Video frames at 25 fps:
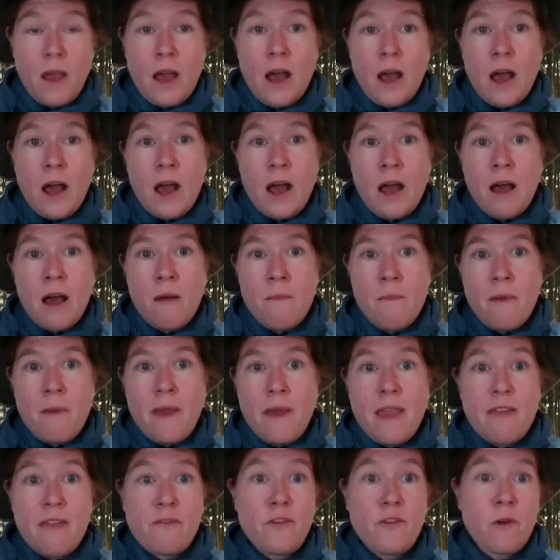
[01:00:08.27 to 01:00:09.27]
Um,
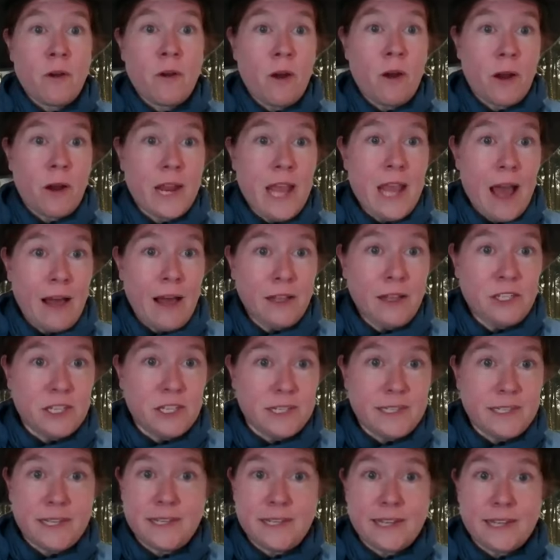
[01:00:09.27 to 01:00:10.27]
if you're an
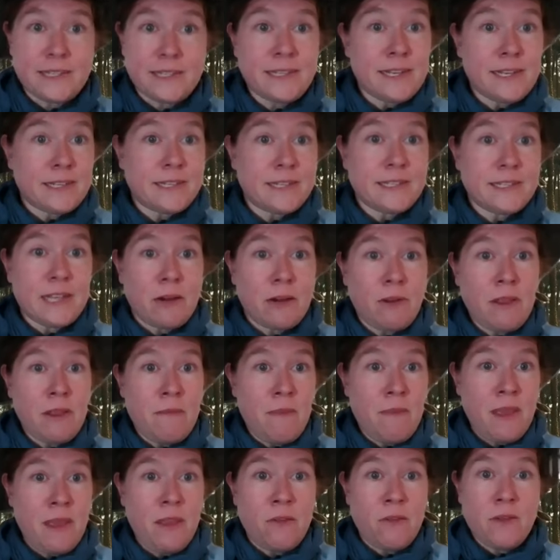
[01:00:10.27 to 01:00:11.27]
archaeologist, it doesn't necessarily
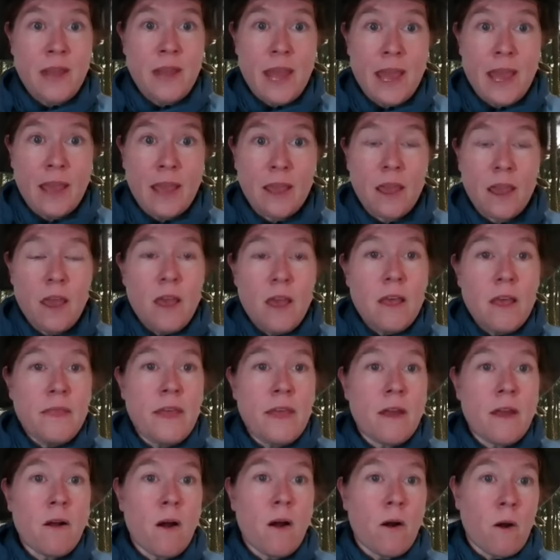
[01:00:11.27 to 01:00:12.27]
mean you dig.
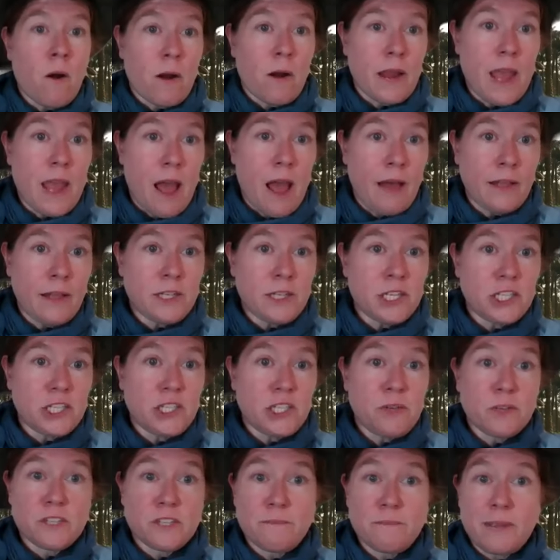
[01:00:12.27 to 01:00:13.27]
There are archaeologists
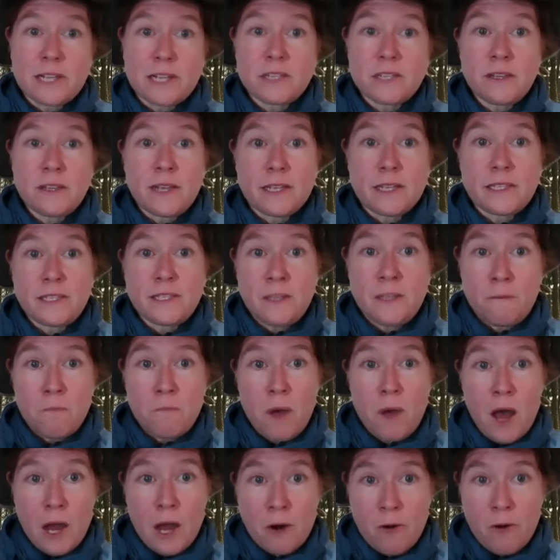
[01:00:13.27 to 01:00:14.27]
who are specialists in
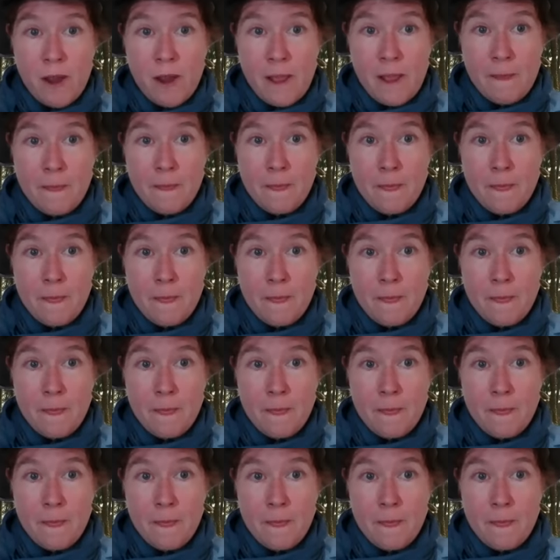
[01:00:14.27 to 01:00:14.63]
pottery,